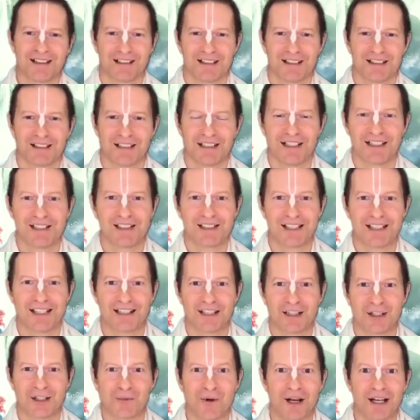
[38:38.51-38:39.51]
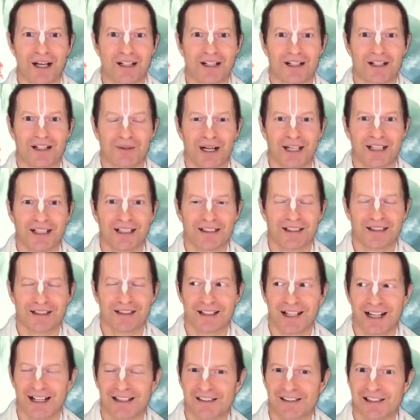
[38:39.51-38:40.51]
It is said that when Radhika
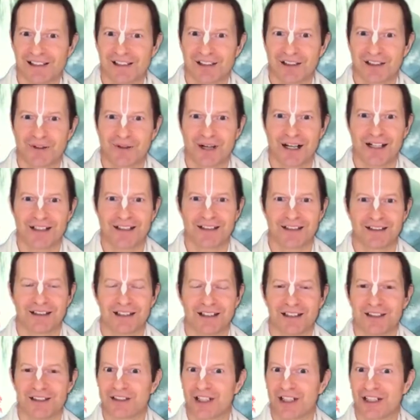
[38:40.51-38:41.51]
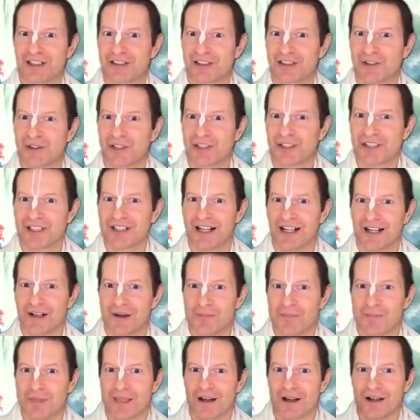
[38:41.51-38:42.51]
glances at Krishna,
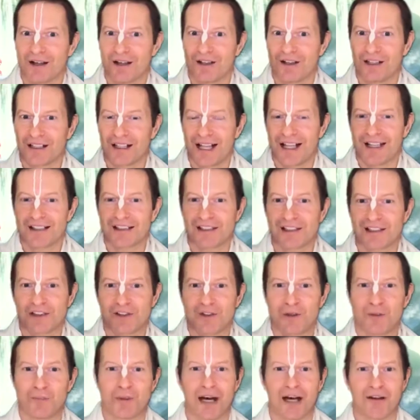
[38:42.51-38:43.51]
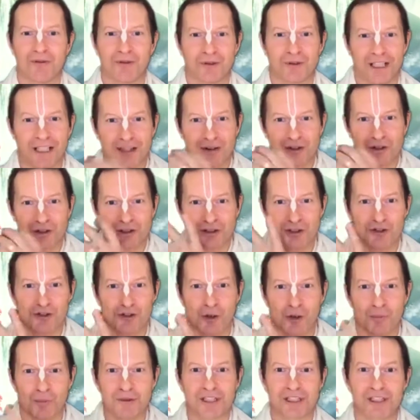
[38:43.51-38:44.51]
her glance is so powerful that Krishna
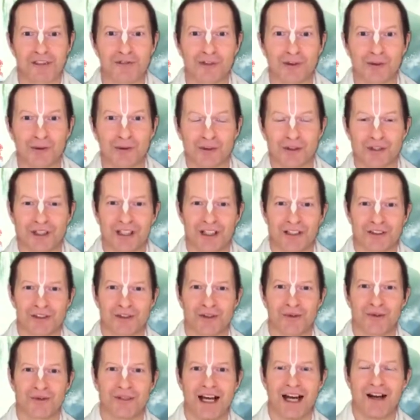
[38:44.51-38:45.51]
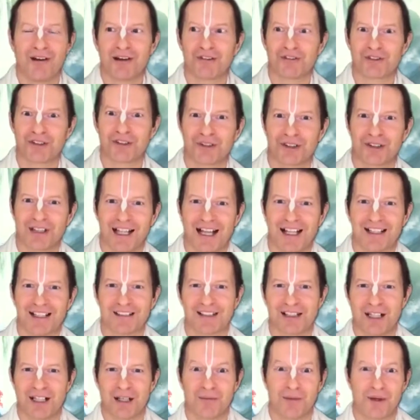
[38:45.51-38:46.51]
drops his flute. So now if she'll glance
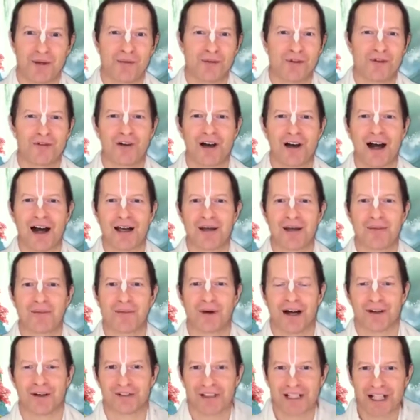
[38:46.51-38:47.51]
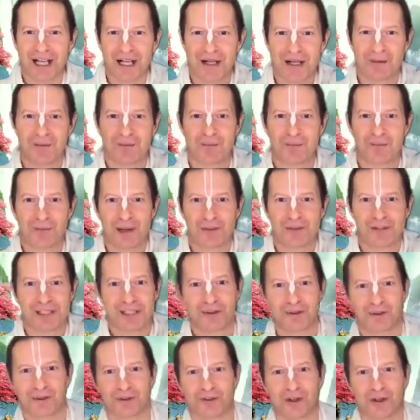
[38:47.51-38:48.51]
at him and move her eyebrows, then perhaps
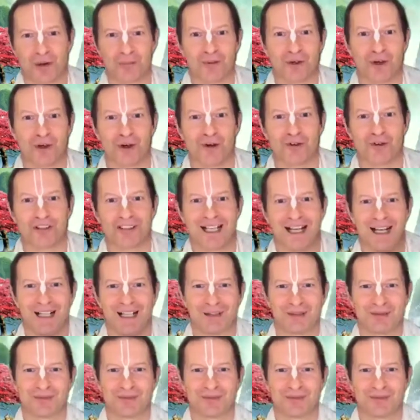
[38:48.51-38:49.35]
he will drop Govardhan.